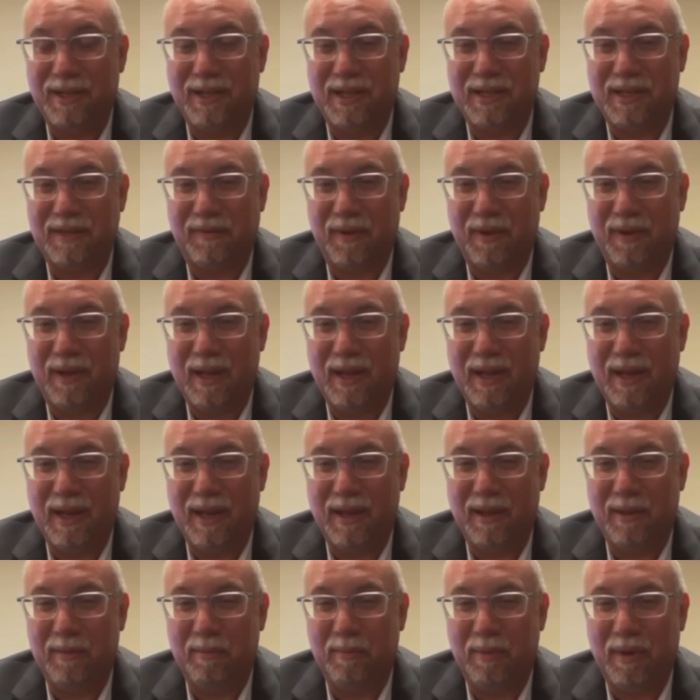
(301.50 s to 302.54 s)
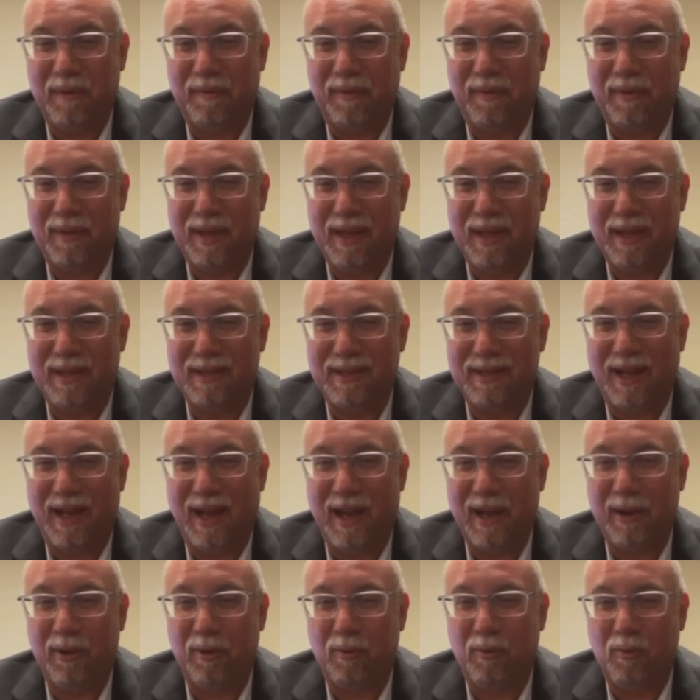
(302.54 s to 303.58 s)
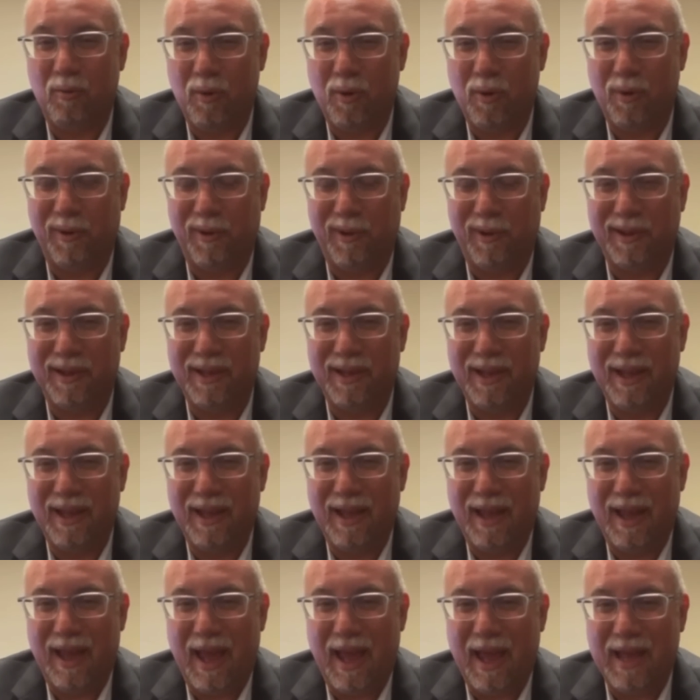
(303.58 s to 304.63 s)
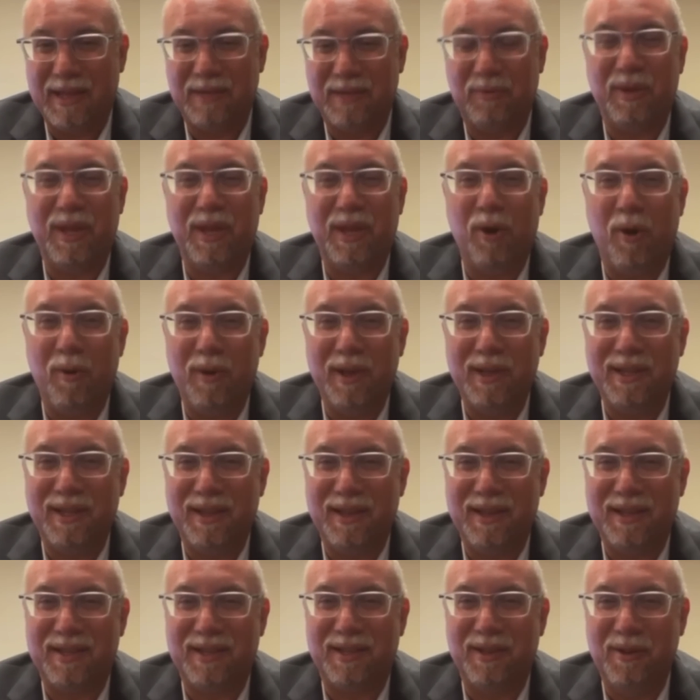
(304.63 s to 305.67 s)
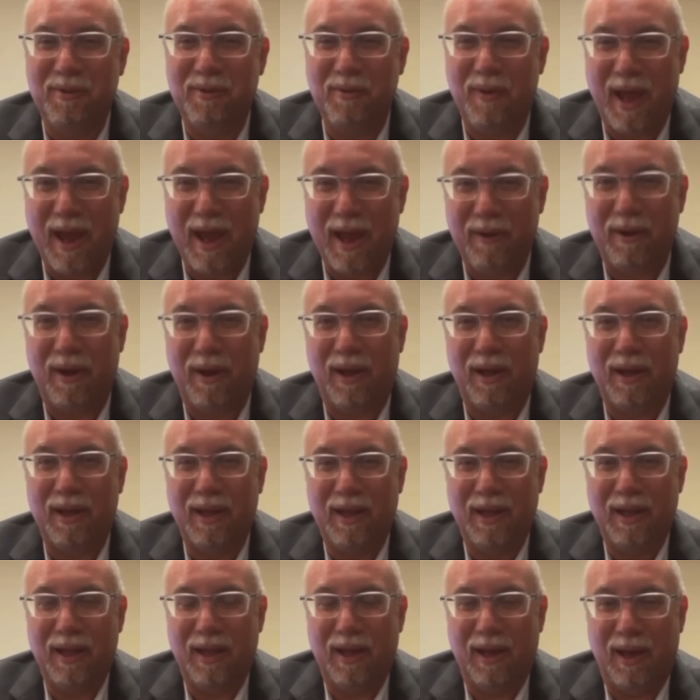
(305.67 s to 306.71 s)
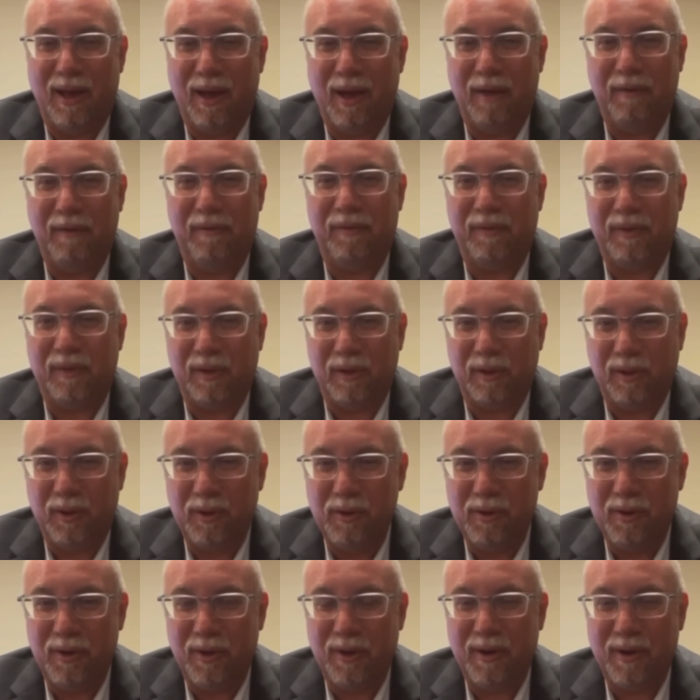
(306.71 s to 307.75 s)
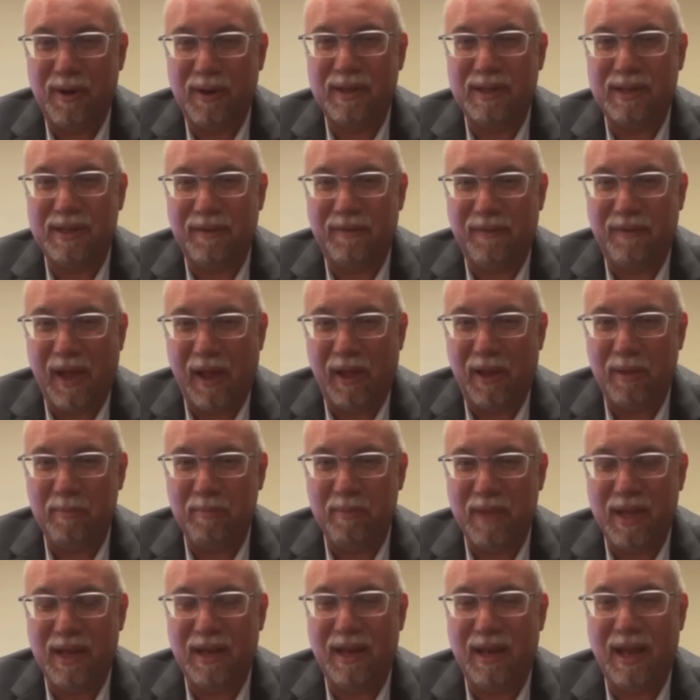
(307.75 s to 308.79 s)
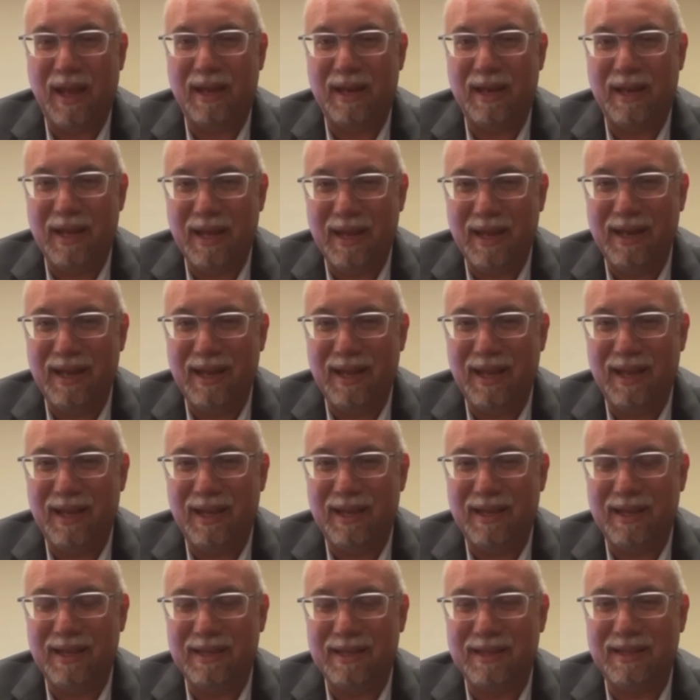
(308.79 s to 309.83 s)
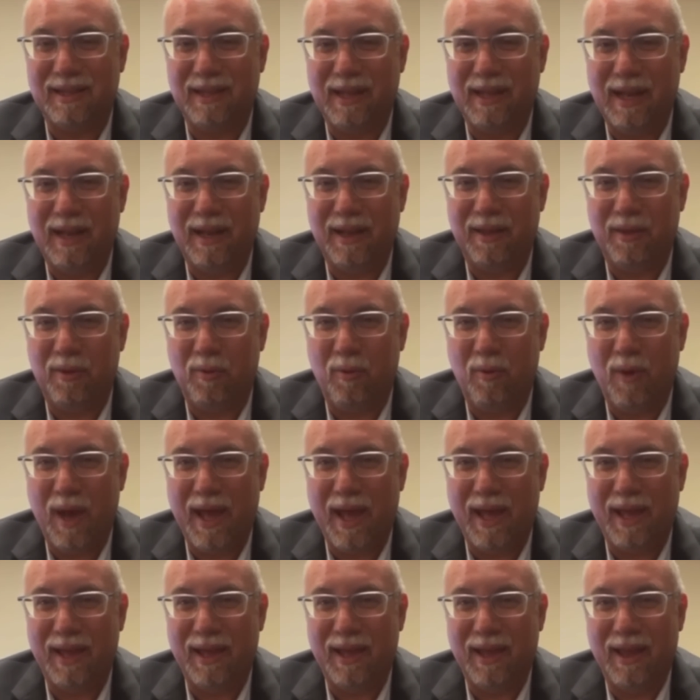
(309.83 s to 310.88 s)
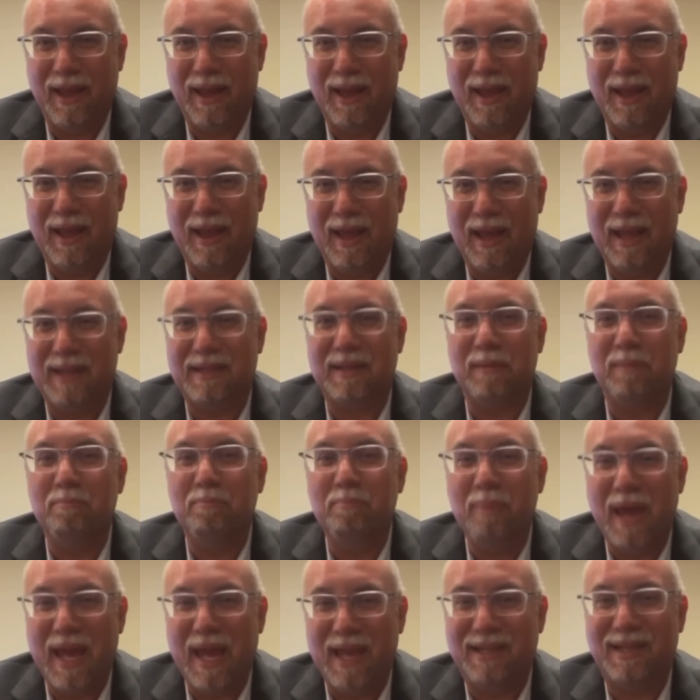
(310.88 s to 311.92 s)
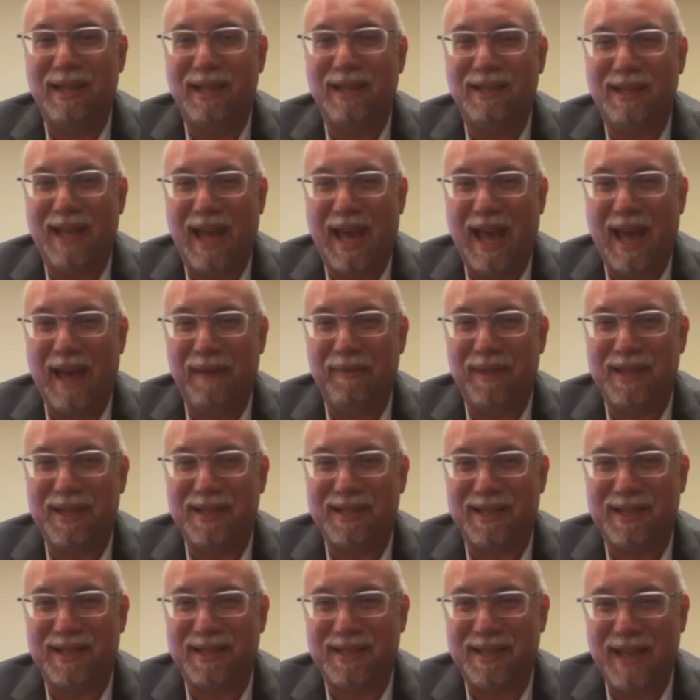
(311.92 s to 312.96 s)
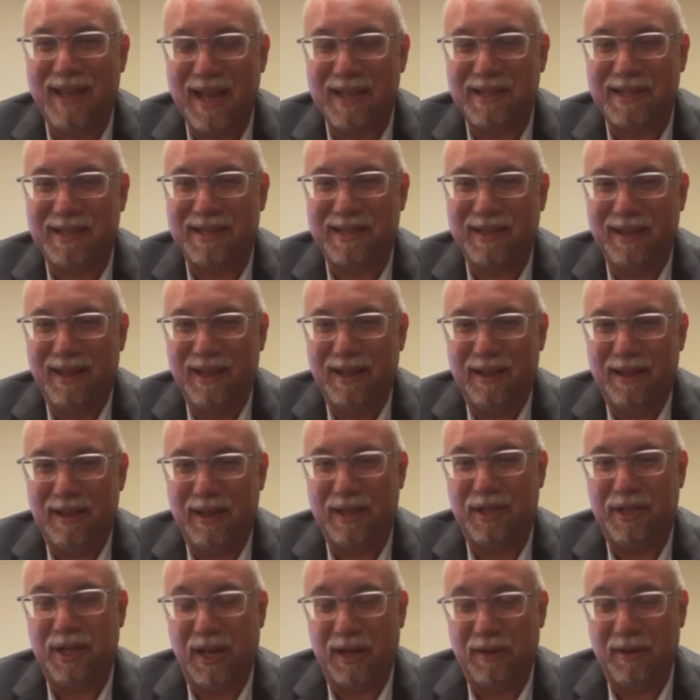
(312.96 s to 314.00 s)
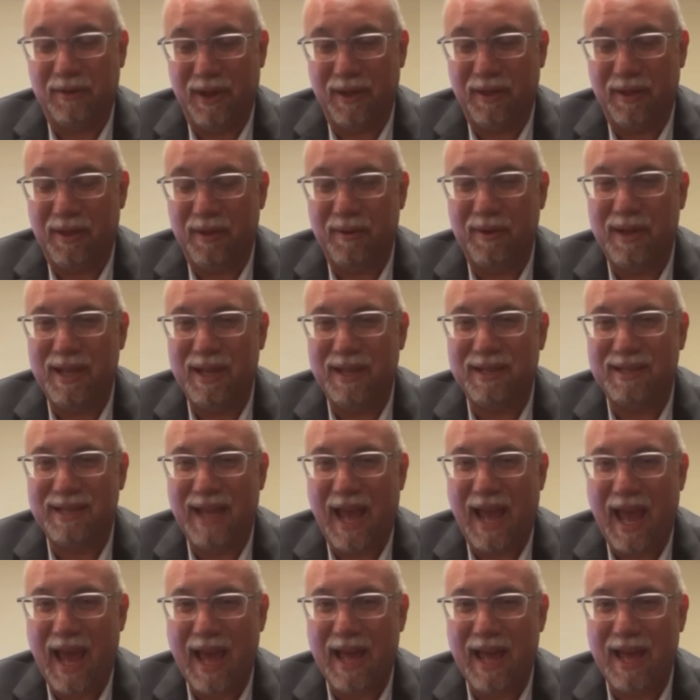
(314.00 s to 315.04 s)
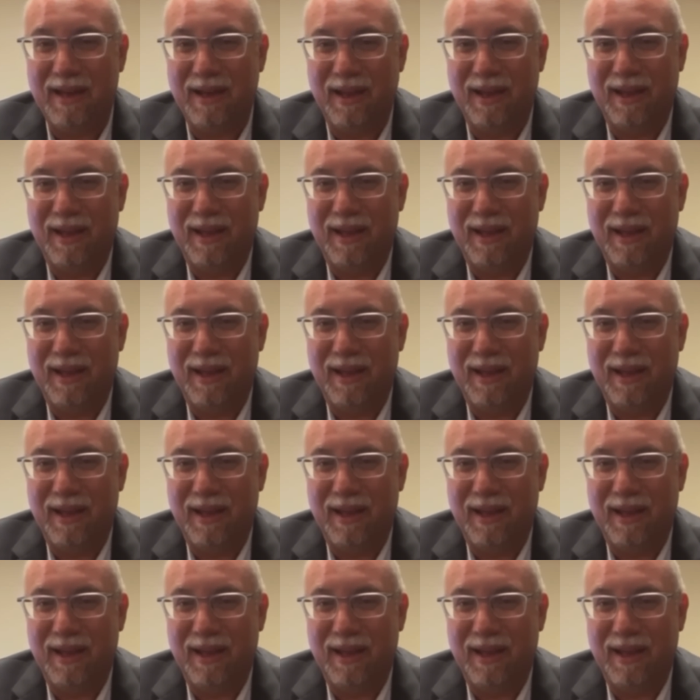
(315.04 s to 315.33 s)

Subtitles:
just for India, but for the entire world as we go into this new era of lunar development, and India is leading the way. It's amazing to have the success that Chandrayaan 3 has had,